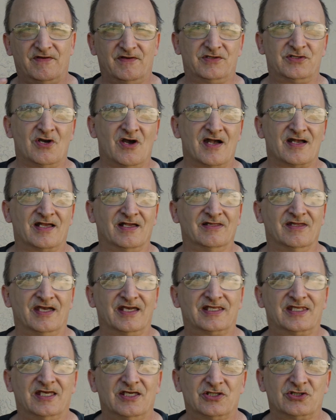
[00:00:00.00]
talking
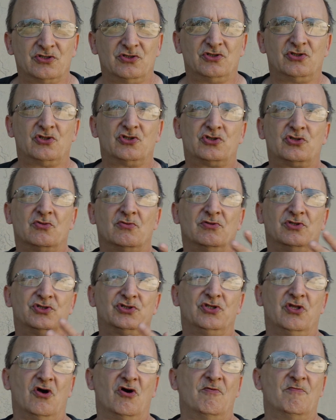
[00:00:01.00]
like this or just doing
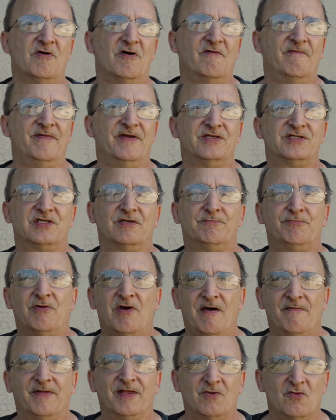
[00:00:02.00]
slow movements, it
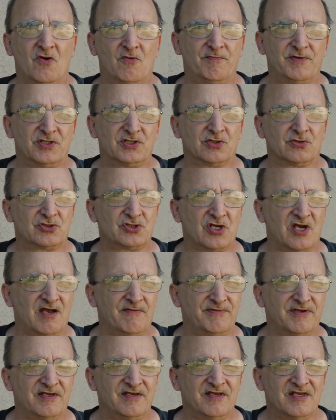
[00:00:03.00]
probably won't be so
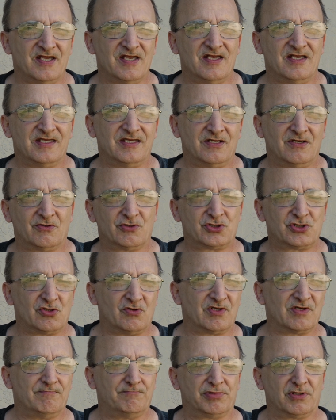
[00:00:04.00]
choppy, you know,
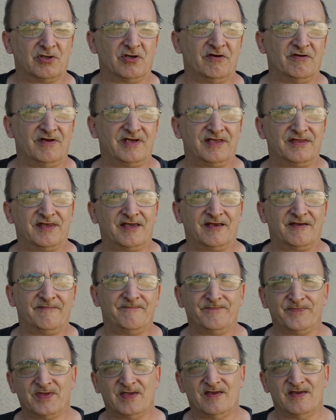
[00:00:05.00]
showing the blur or anything.
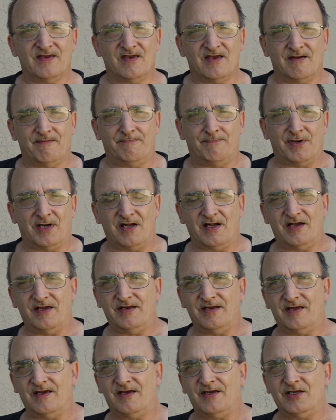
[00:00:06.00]
But
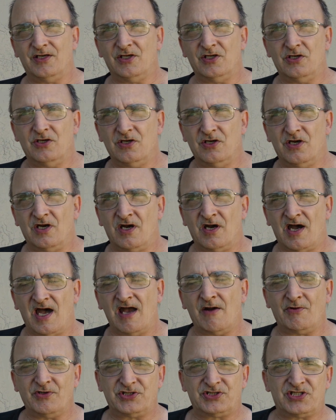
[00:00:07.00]

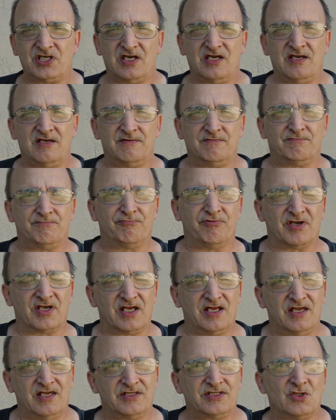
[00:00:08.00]
I would say bring
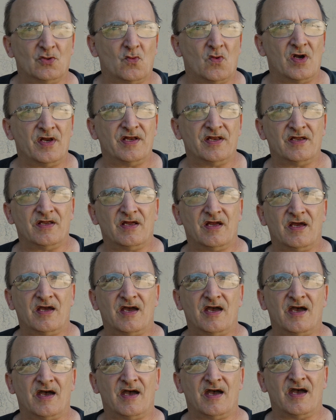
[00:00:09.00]
it to
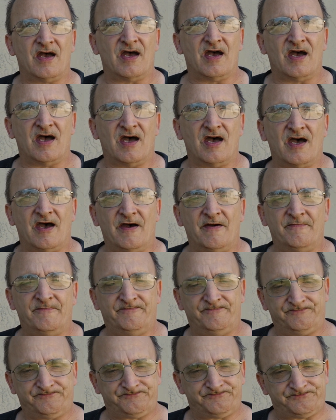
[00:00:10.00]

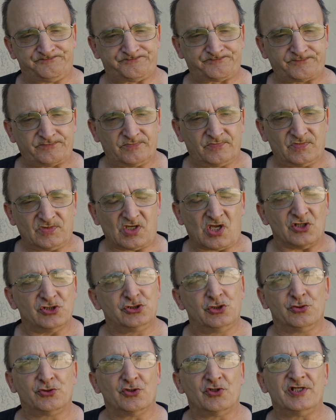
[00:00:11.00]

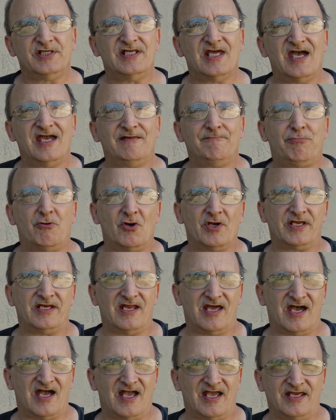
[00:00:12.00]

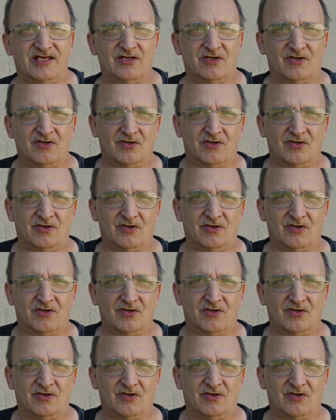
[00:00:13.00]
239.9